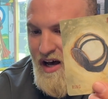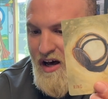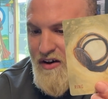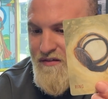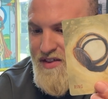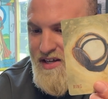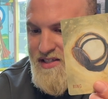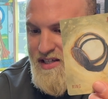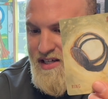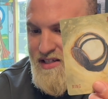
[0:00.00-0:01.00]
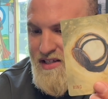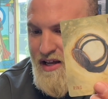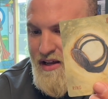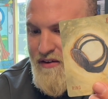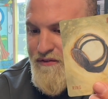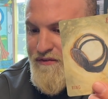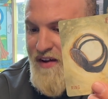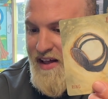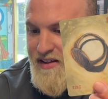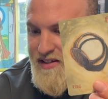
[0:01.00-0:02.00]
of this is a
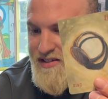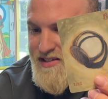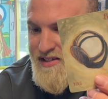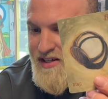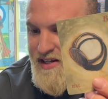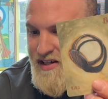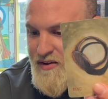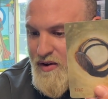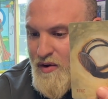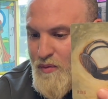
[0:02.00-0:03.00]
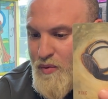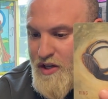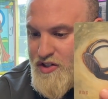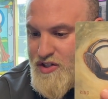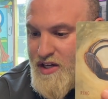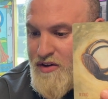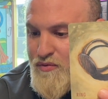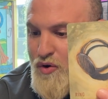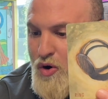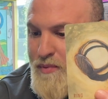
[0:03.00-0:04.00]
phallus, which in
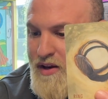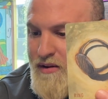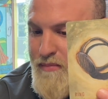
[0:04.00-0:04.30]
Roman and